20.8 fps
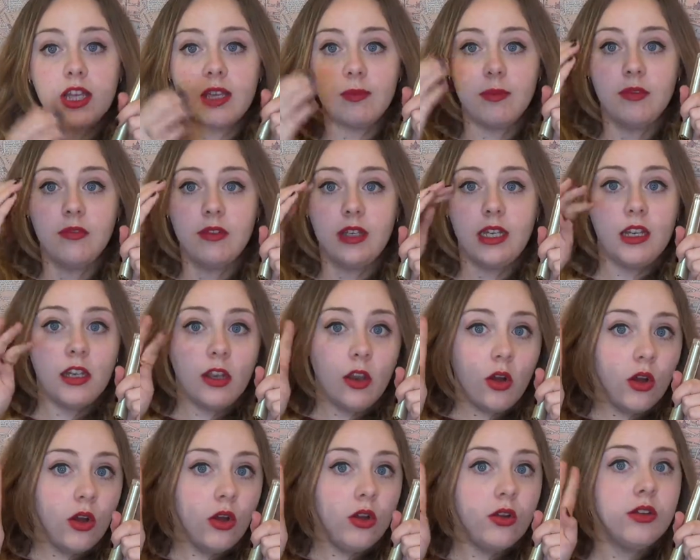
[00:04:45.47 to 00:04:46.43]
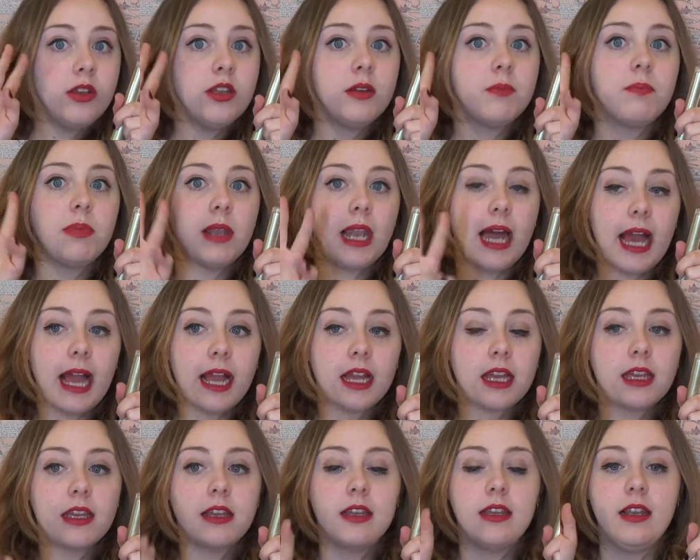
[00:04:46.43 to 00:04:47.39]
gave me really long
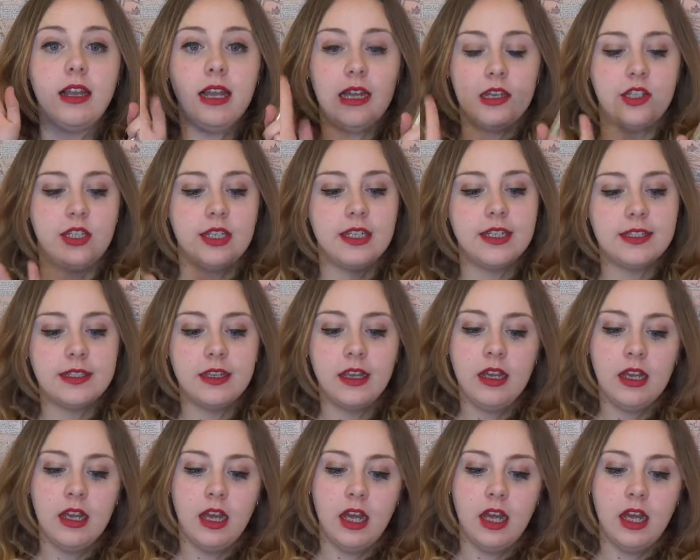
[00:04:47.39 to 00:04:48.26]
black lashes,